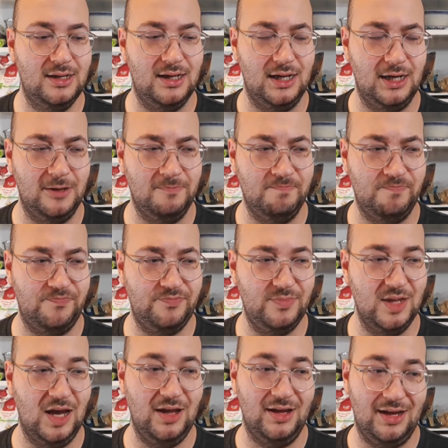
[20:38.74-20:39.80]

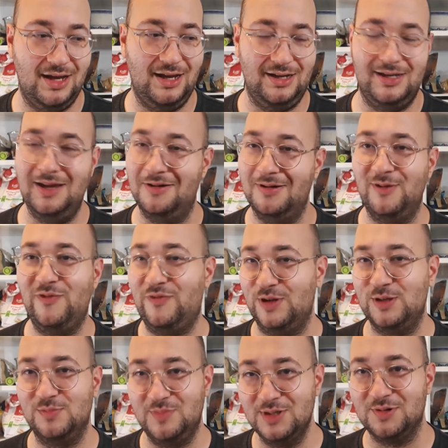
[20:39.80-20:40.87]
I know I've
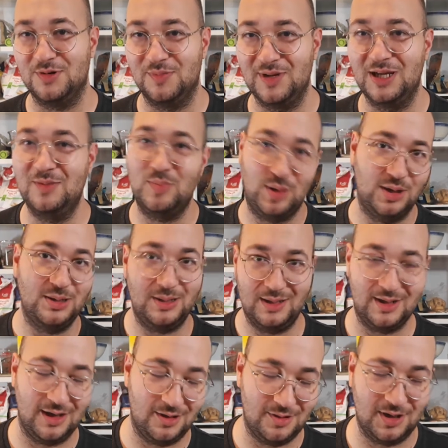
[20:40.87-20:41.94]
failed miserably, but,
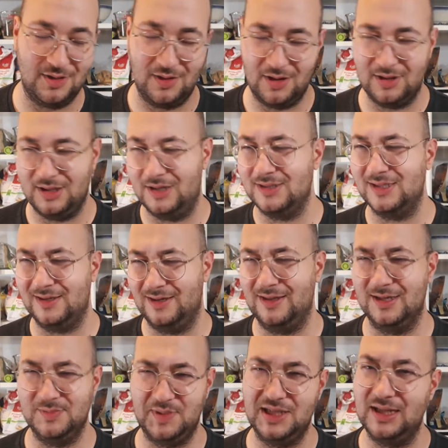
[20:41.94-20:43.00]
you know, I'd like to think
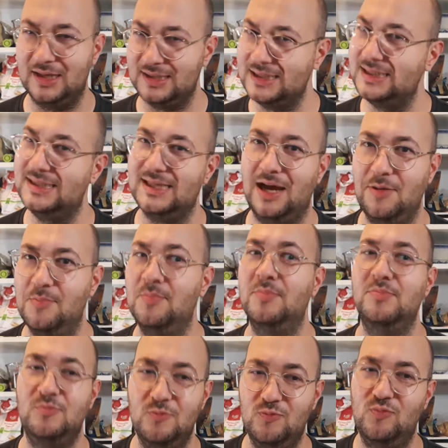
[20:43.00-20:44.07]
there's been, like,
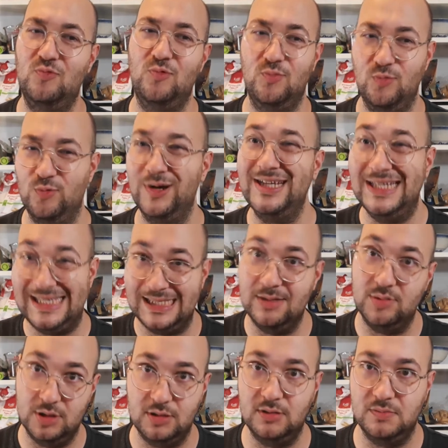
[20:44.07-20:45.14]
some
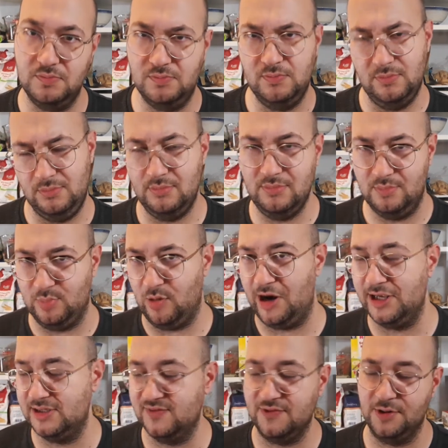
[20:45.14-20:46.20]
reasonable
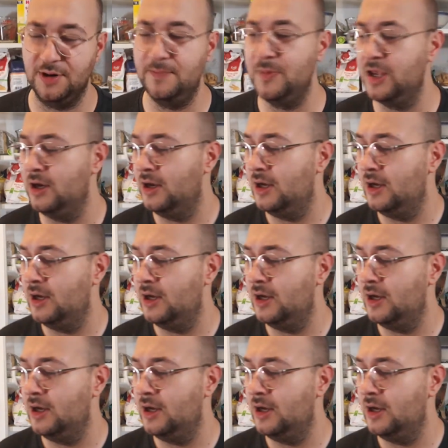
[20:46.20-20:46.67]
breaks for it.